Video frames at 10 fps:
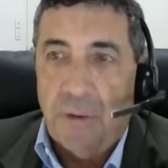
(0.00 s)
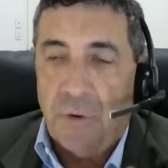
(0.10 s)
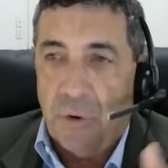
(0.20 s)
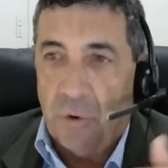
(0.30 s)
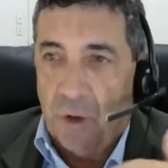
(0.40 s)

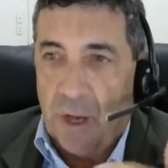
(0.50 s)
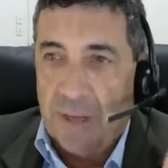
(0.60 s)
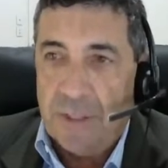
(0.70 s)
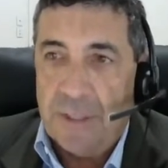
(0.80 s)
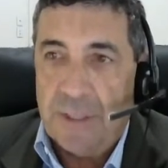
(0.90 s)
through
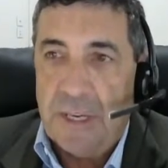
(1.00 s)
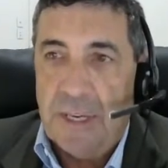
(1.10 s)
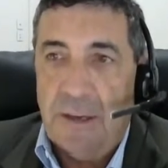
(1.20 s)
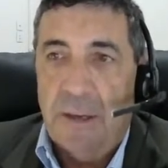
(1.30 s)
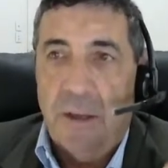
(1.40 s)

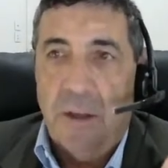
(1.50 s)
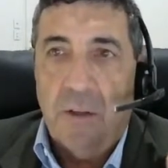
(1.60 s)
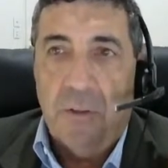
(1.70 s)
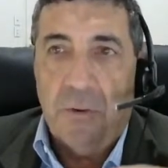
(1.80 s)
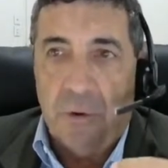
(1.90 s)
licensing,
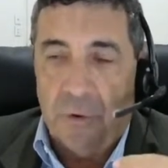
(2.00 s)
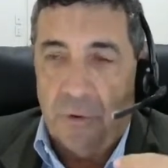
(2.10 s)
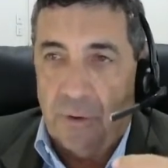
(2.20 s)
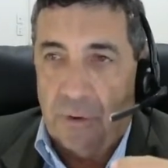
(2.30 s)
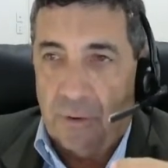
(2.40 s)

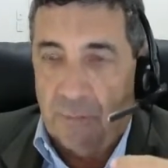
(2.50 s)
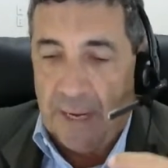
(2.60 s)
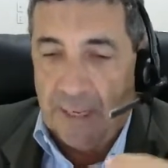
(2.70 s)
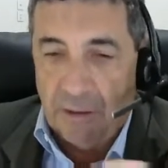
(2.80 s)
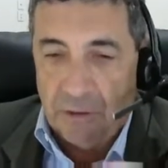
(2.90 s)
through
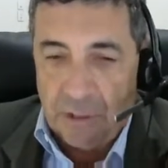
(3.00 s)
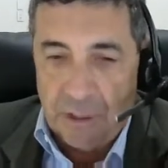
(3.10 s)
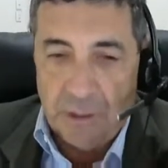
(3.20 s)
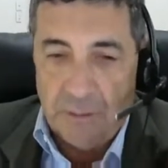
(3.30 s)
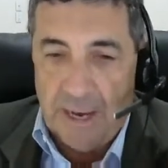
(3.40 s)
making
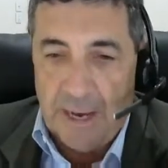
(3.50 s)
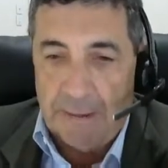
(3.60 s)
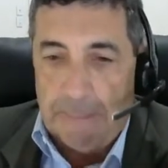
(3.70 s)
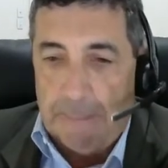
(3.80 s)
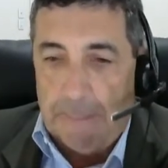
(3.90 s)
decisions about
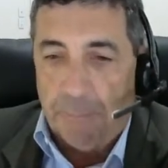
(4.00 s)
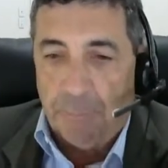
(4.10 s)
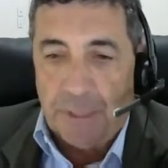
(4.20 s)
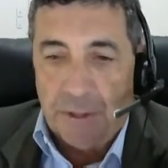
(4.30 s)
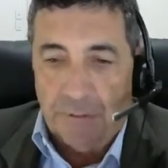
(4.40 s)

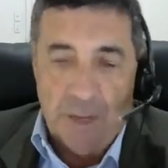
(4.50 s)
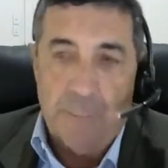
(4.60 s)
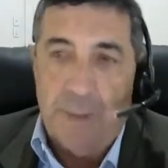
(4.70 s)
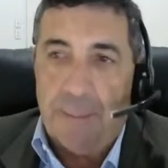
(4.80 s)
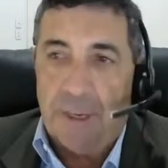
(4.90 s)

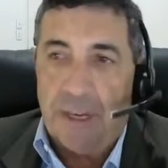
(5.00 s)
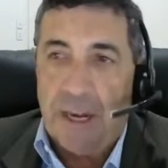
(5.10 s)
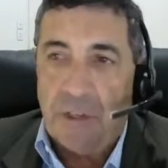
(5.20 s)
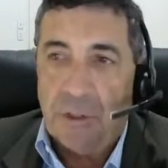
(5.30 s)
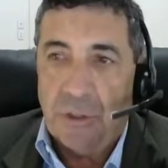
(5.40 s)
development
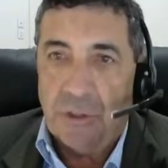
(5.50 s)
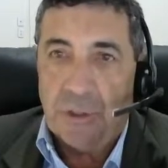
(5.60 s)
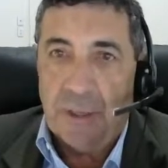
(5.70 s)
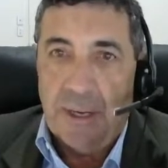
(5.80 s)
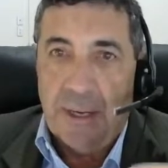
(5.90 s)

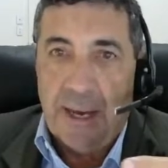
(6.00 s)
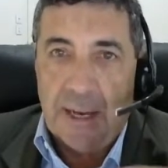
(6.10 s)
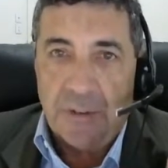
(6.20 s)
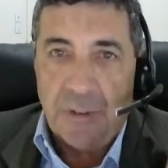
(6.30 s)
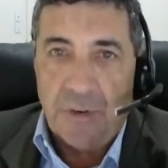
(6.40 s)
applications,
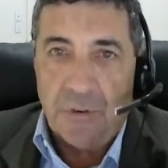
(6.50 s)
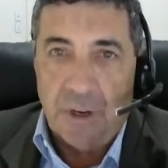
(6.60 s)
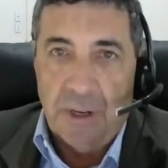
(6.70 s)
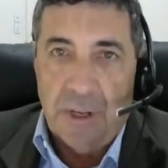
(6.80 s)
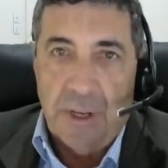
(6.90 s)
etc.,